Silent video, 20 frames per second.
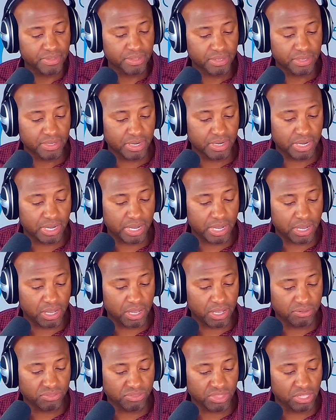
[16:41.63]

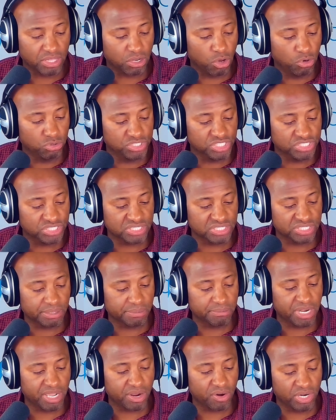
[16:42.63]
theologians and
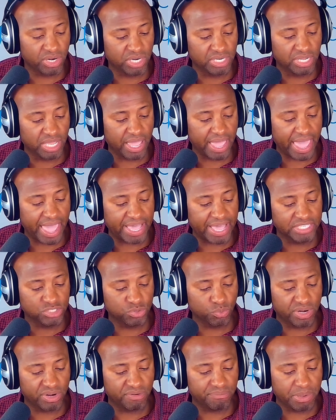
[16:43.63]
seminary heads
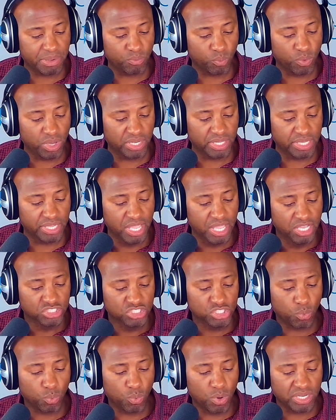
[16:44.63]
would have been willing
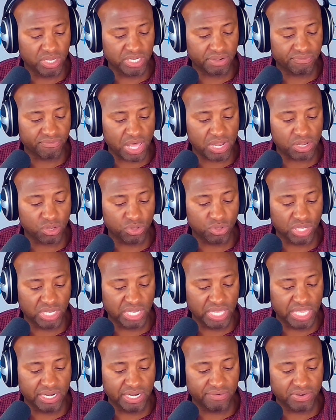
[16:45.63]
to follow the
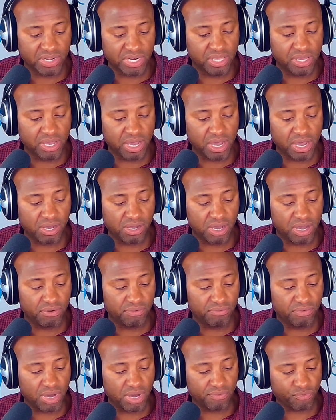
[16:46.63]
lead
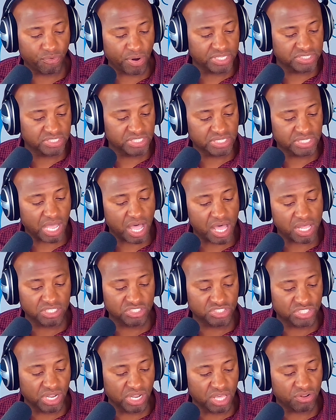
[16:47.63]
of Francis
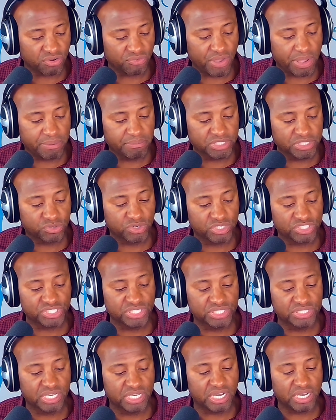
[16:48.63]
Collins, another famous
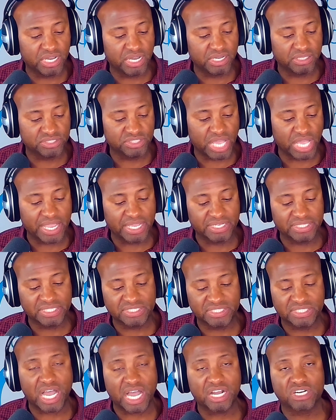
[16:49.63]
Christian
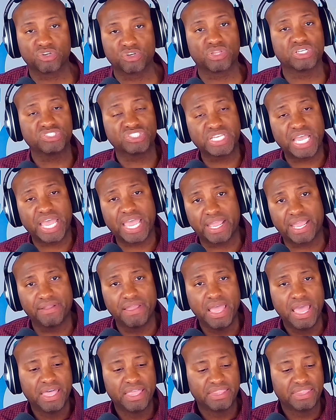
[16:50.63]
scientist doctor. They're saying
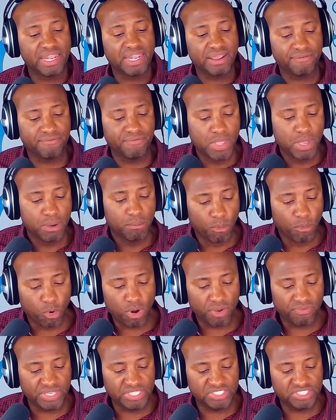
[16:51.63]
that if more
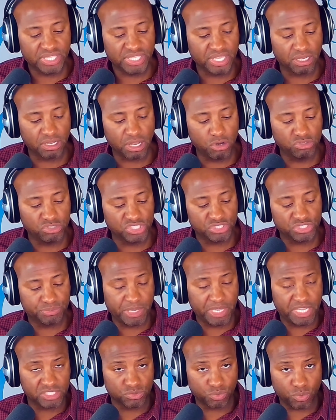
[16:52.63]
of these theologians,
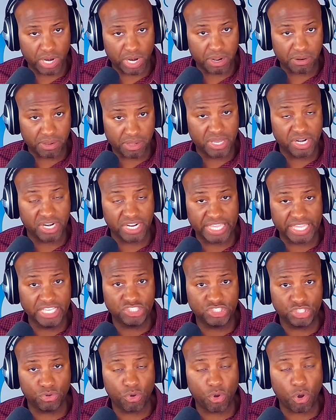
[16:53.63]
because what I'm going to get
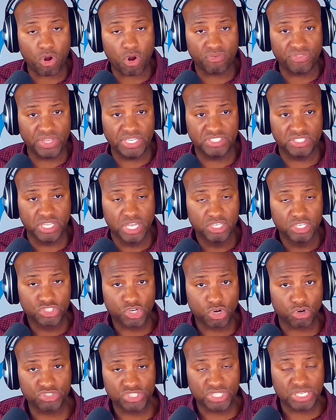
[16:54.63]
to are these
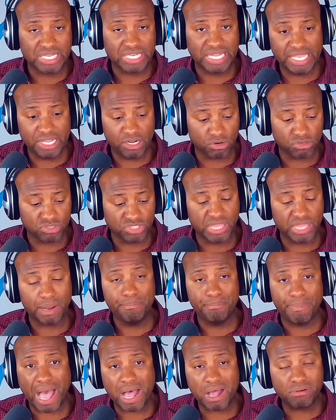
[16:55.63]
church leaders that
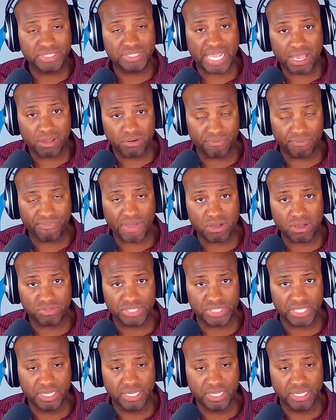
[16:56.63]
bowed down to Fauci.